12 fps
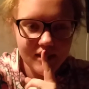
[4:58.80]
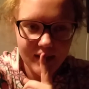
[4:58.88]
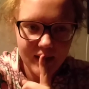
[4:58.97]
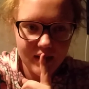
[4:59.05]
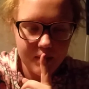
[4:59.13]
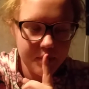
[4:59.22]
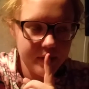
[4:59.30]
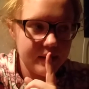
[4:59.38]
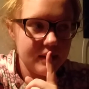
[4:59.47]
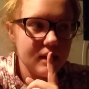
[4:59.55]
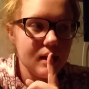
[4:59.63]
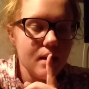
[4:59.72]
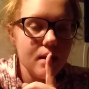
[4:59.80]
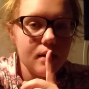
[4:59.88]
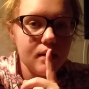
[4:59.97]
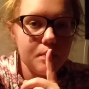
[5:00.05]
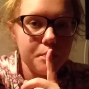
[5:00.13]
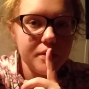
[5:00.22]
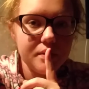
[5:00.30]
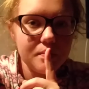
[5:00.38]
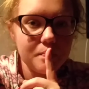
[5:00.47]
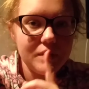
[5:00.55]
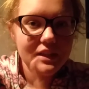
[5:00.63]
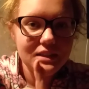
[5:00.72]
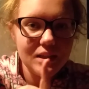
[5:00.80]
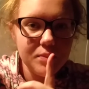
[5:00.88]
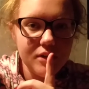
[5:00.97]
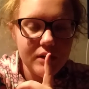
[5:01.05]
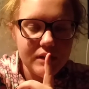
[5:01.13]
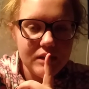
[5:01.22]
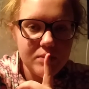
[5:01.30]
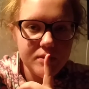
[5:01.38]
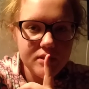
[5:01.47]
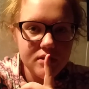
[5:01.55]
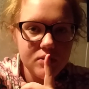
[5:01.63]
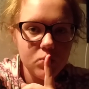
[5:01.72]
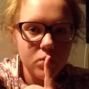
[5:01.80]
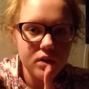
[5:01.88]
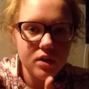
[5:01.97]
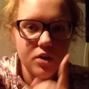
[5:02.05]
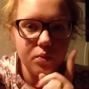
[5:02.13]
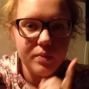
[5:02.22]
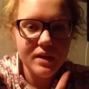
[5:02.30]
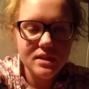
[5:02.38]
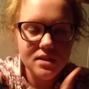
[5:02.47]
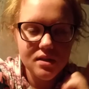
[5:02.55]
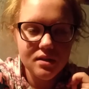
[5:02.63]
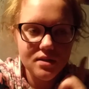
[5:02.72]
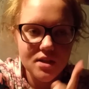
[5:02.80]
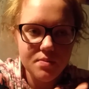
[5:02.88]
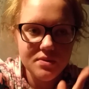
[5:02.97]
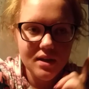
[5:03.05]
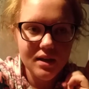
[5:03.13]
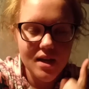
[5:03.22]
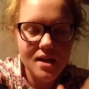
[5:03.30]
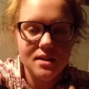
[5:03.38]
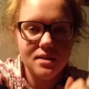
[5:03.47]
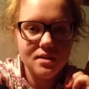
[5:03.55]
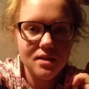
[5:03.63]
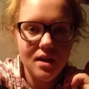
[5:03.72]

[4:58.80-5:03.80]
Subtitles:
Hiccup. But please let me know in the comments, what are your best tips against